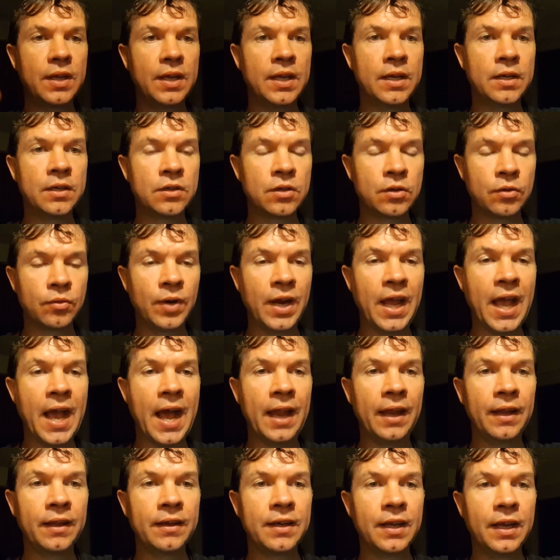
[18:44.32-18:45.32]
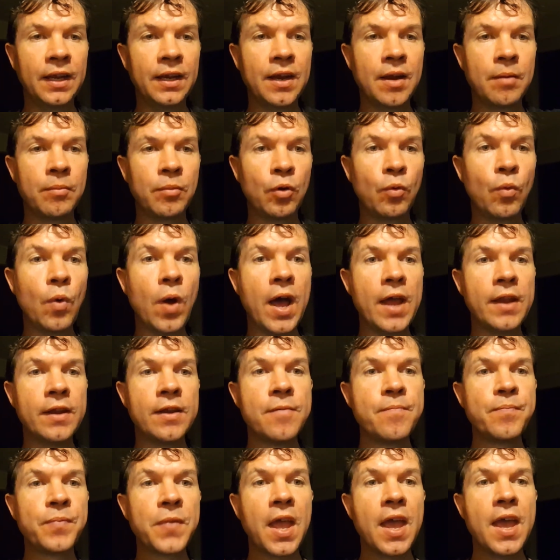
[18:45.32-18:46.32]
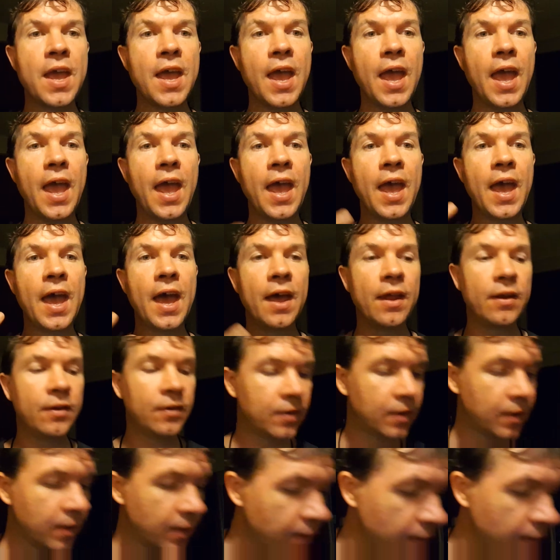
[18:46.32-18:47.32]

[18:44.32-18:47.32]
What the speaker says: into reality, number one. And